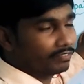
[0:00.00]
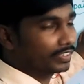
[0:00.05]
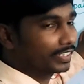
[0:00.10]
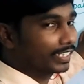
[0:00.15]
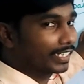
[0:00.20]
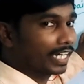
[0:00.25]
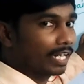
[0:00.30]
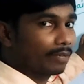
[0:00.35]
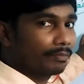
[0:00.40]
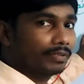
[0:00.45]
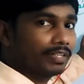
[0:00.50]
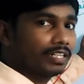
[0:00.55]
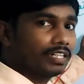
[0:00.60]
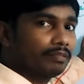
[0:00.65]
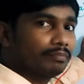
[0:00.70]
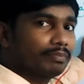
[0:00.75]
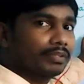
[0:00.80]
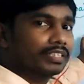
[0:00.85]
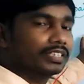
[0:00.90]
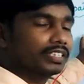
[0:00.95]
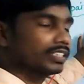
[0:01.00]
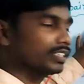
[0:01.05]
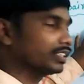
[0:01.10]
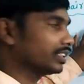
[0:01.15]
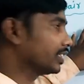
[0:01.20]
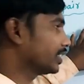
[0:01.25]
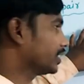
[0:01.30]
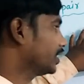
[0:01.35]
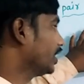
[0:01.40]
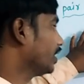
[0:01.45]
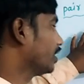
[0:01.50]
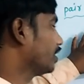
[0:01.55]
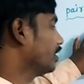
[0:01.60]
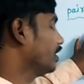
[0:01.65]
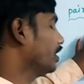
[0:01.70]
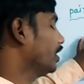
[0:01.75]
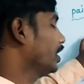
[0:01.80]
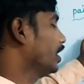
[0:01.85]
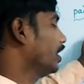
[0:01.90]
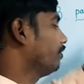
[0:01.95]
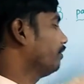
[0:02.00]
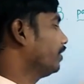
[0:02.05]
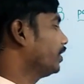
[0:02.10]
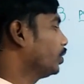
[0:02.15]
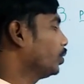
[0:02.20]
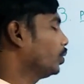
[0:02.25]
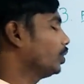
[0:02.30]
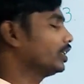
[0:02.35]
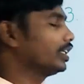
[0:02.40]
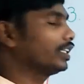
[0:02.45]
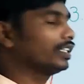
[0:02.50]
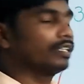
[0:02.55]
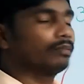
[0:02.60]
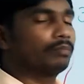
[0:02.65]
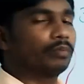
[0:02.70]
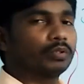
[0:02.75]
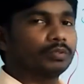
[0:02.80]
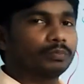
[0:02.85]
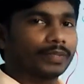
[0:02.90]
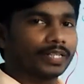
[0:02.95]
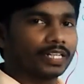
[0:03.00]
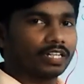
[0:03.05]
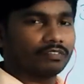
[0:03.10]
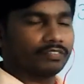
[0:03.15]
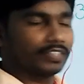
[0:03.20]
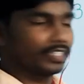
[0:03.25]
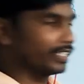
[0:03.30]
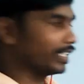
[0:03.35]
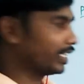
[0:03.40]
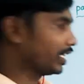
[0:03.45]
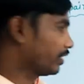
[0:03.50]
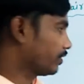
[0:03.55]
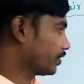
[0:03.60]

With the graphical representation, we told that the both pair of linear